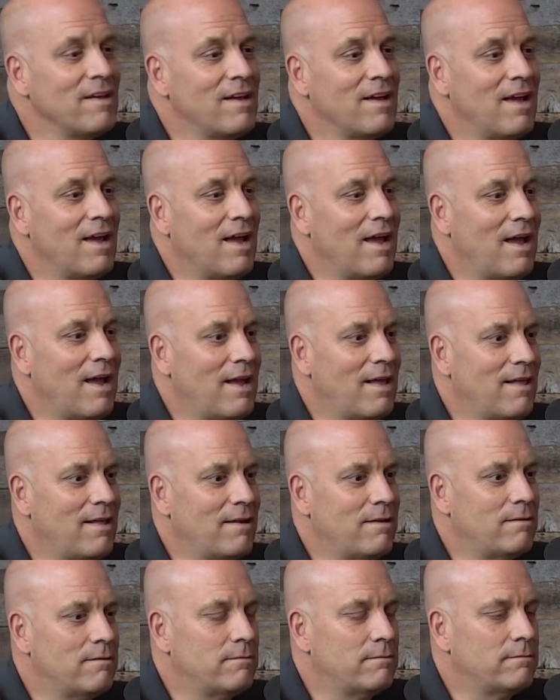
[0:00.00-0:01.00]

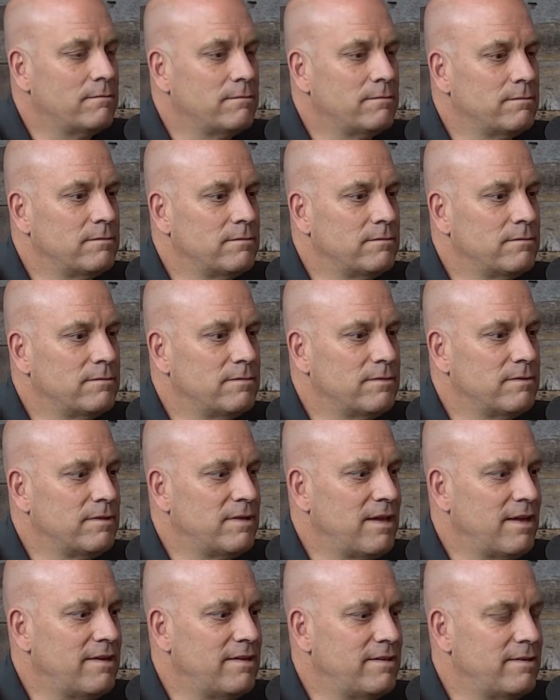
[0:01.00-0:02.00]
And
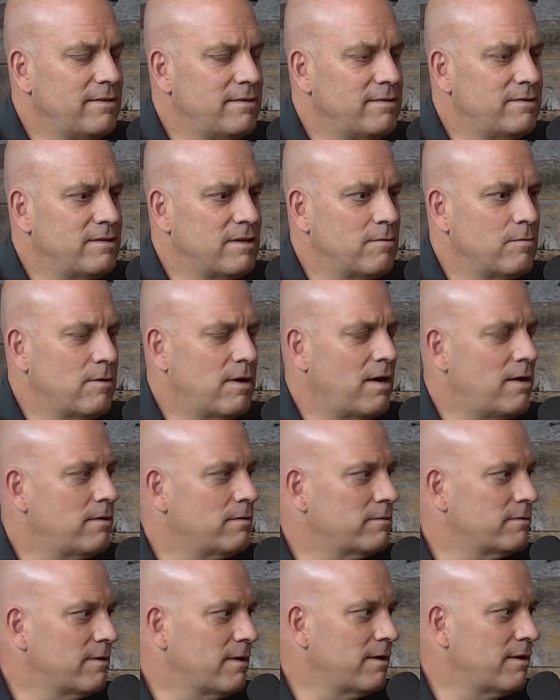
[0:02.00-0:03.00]
they said,
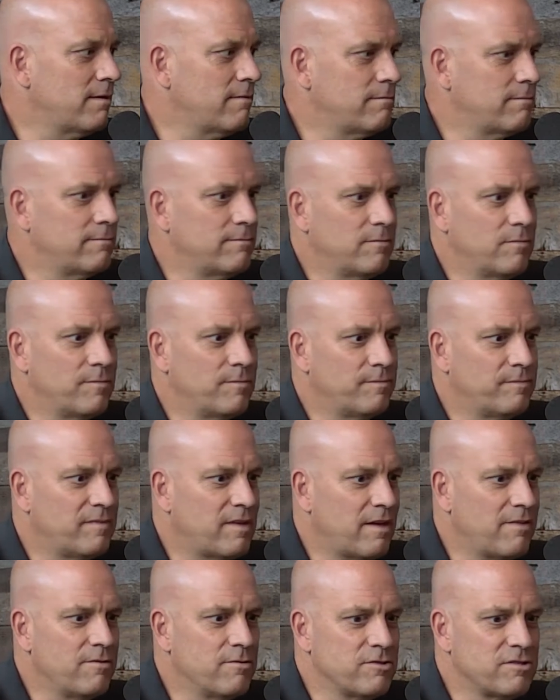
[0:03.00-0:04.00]
wow,
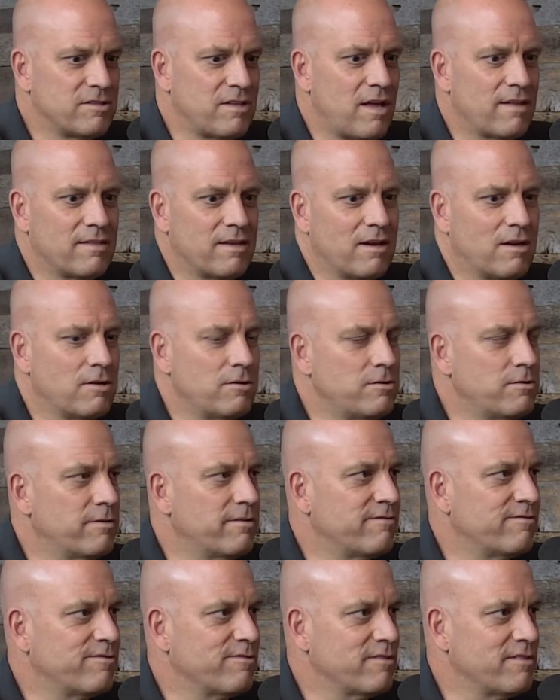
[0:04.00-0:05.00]
others thought they could do it
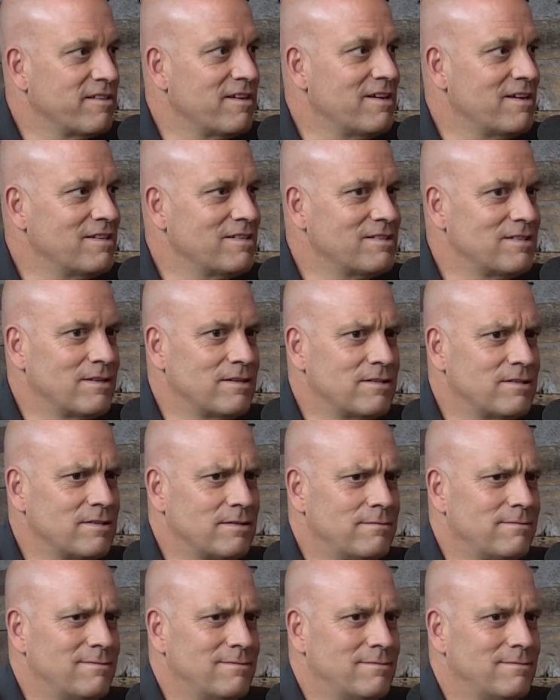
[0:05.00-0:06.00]
for this. And I
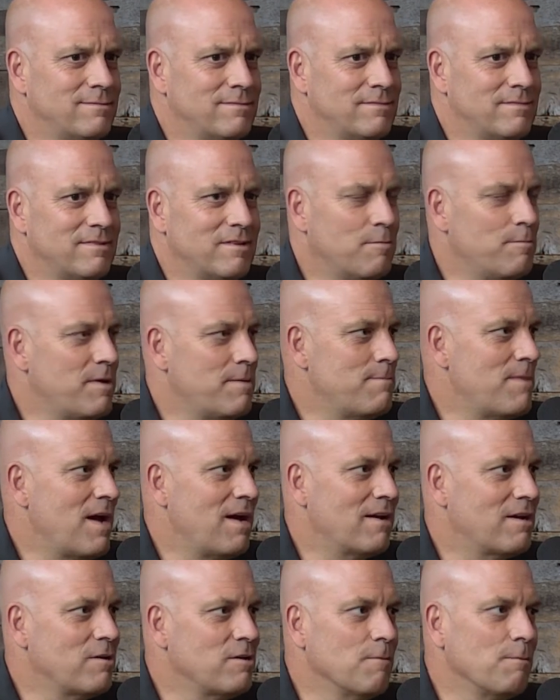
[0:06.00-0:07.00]
said, they'll be
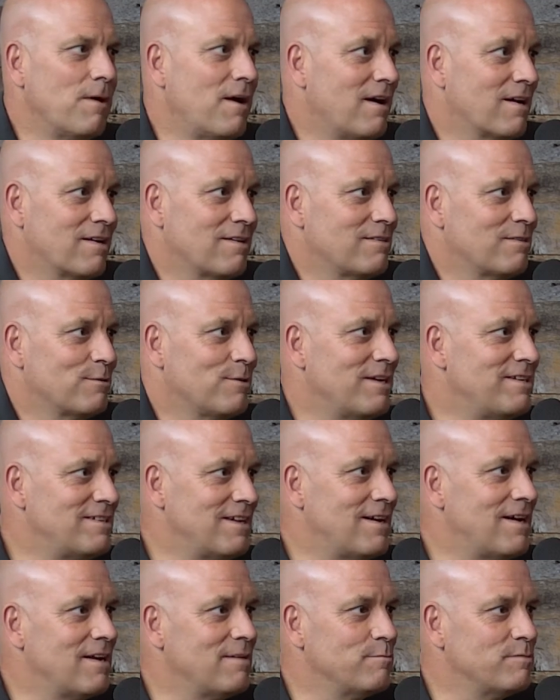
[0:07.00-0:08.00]
back in your pocket 3
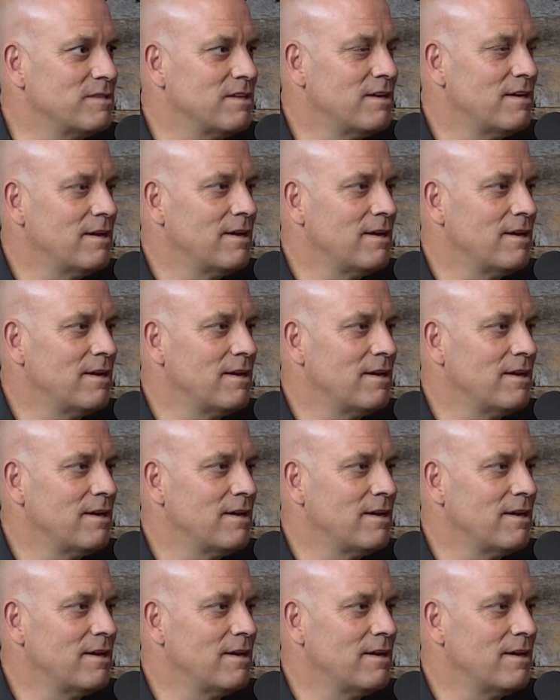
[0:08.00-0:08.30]
times.